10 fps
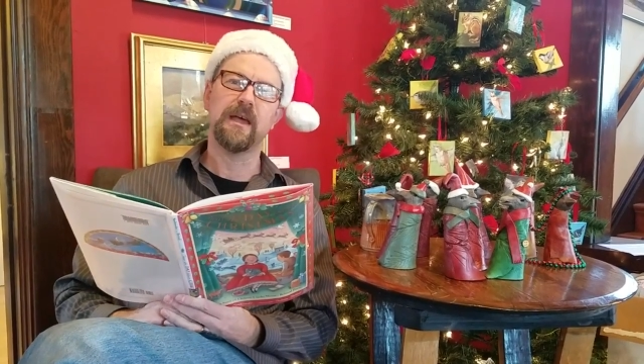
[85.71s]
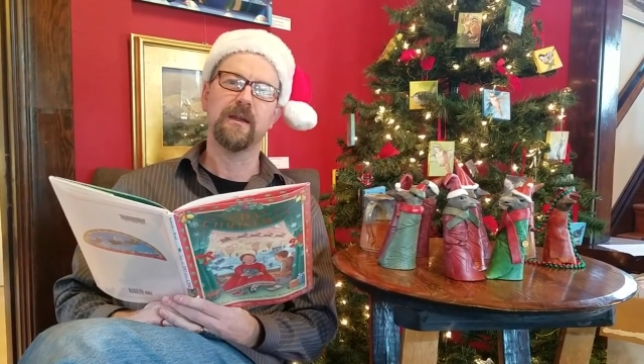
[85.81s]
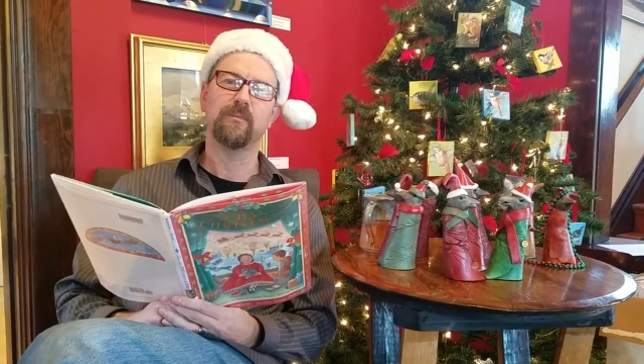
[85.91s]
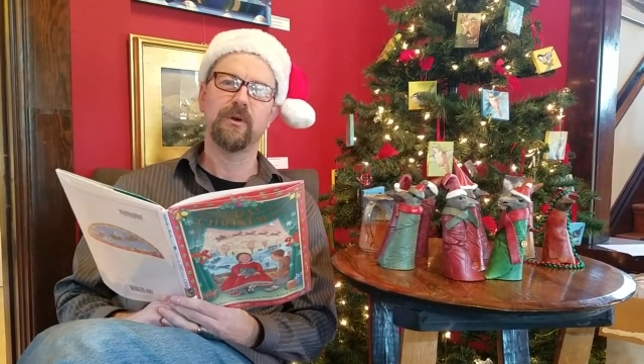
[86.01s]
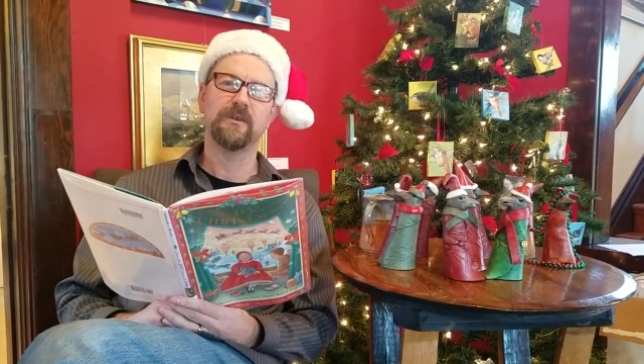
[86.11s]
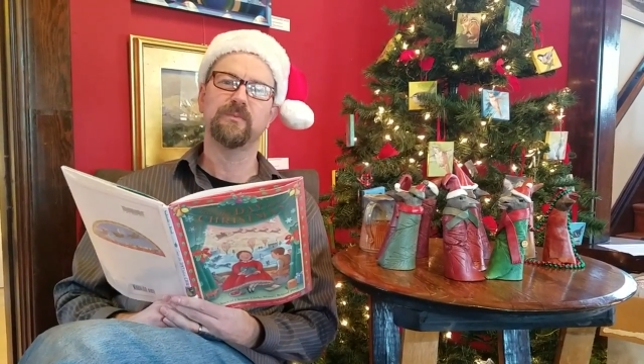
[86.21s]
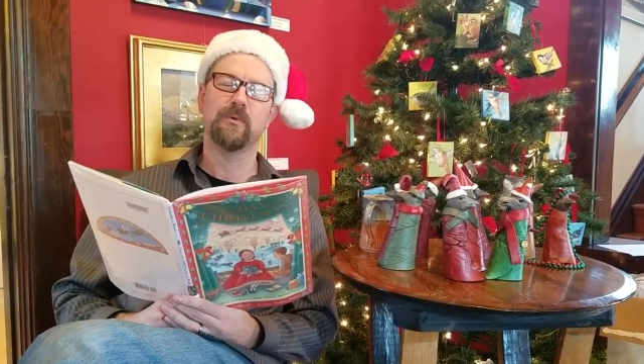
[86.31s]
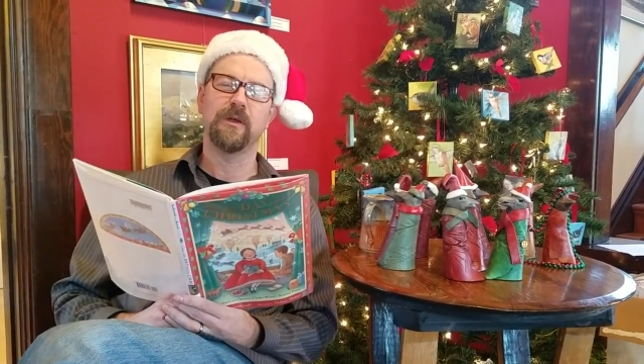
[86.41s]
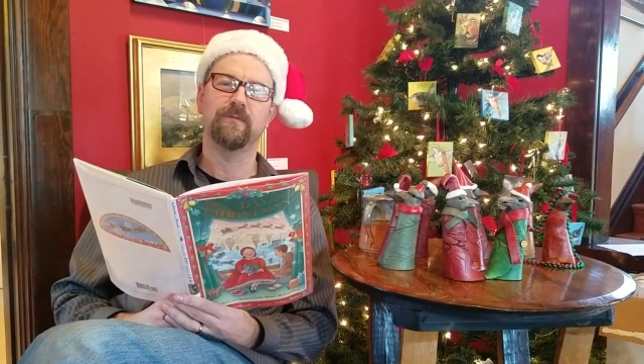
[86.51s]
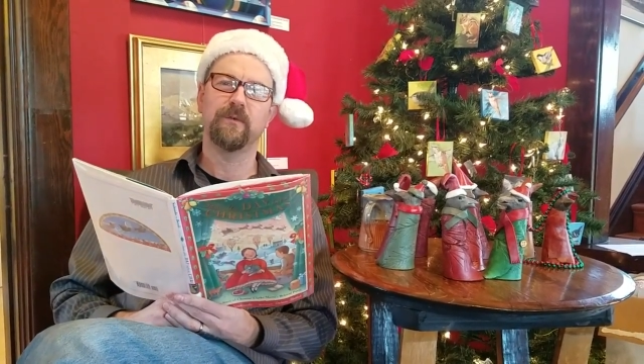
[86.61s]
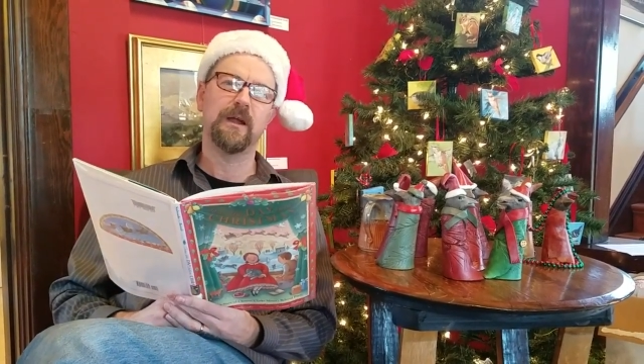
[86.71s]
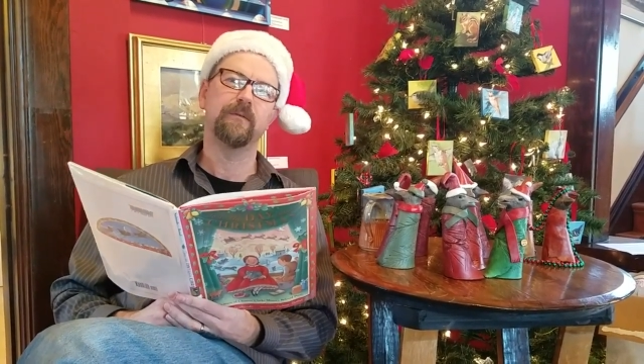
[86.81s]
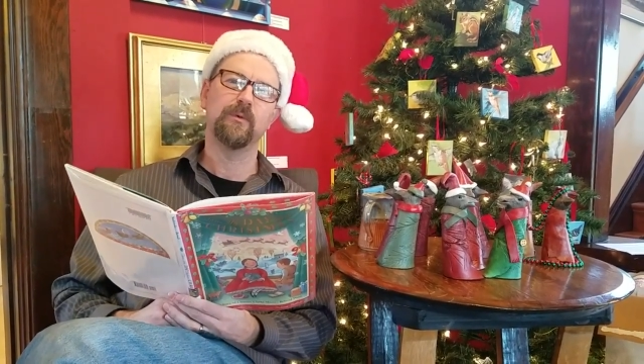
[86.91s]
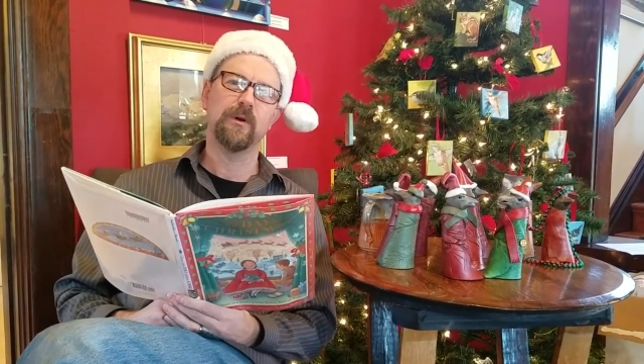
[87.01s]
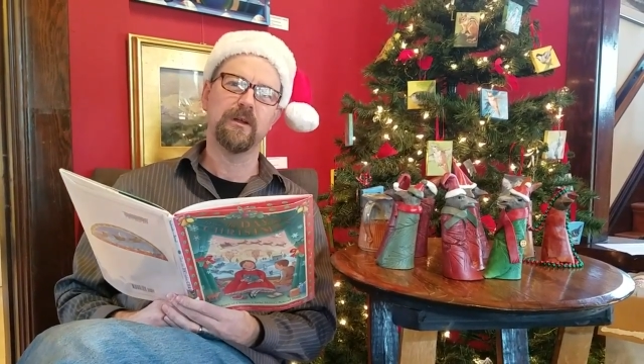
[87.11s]
and a price point for
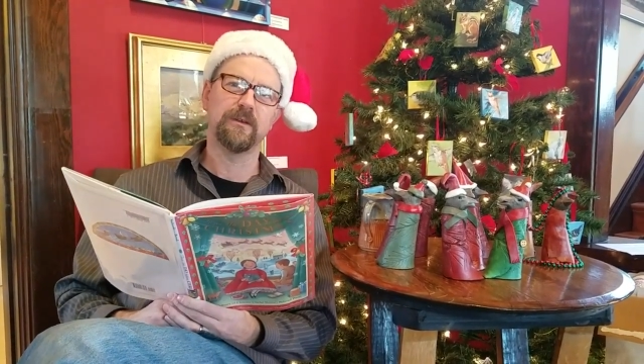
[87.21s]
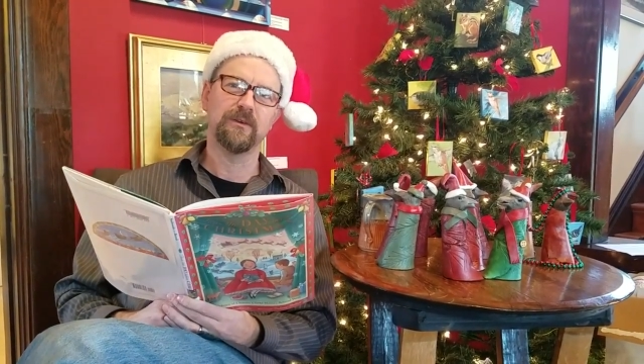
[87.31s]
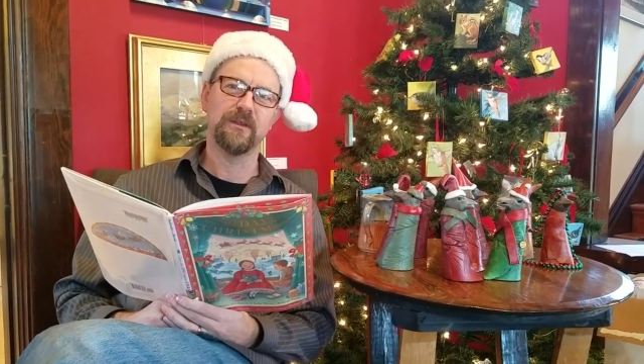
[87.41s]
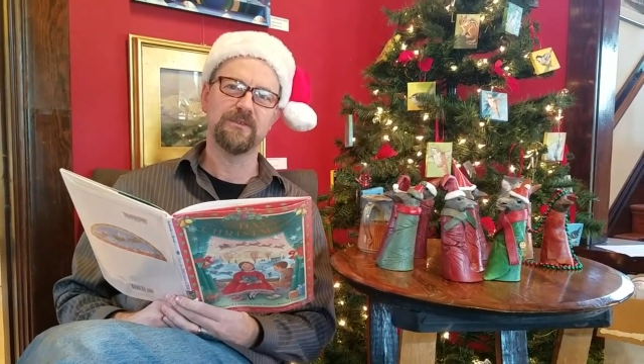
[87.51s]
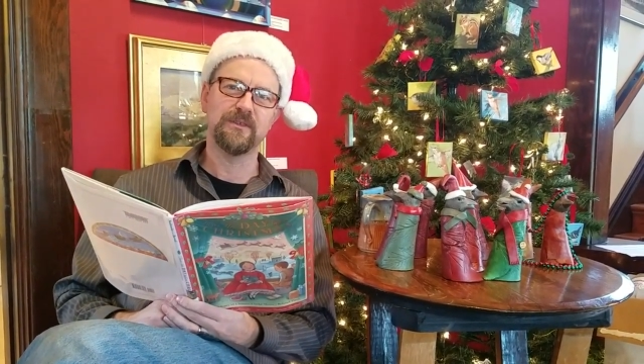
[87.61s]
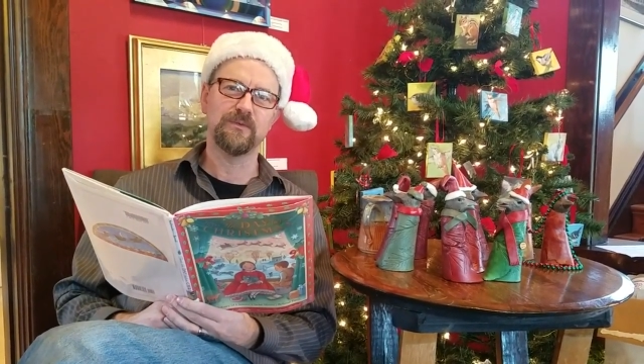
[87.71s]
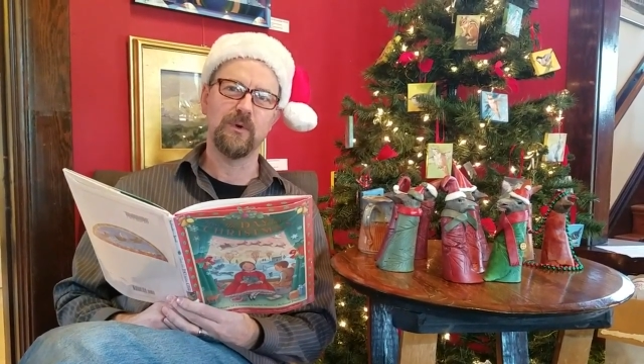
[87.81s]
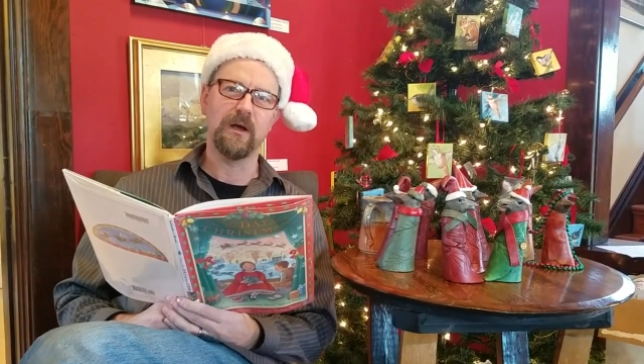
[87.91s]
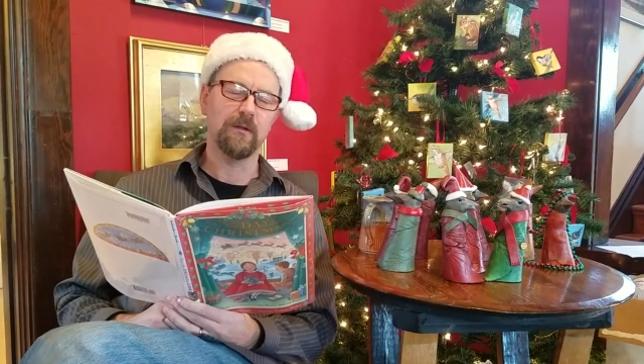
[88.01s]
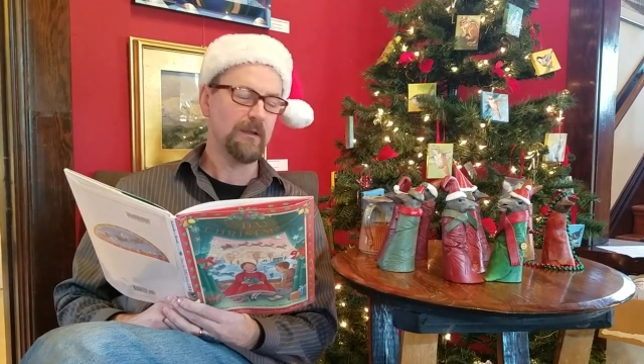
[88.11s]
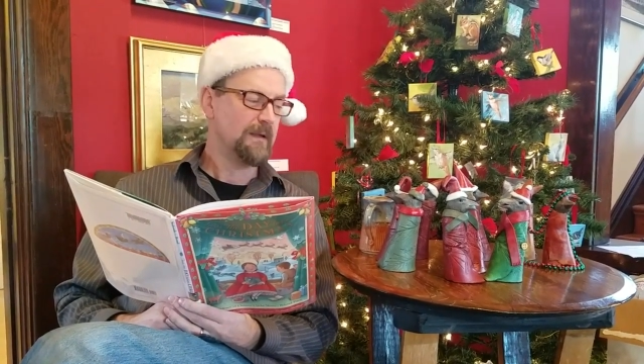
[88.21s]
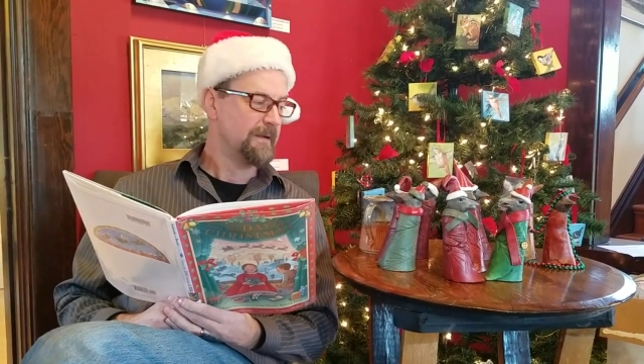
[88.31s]
everyone on your list as well.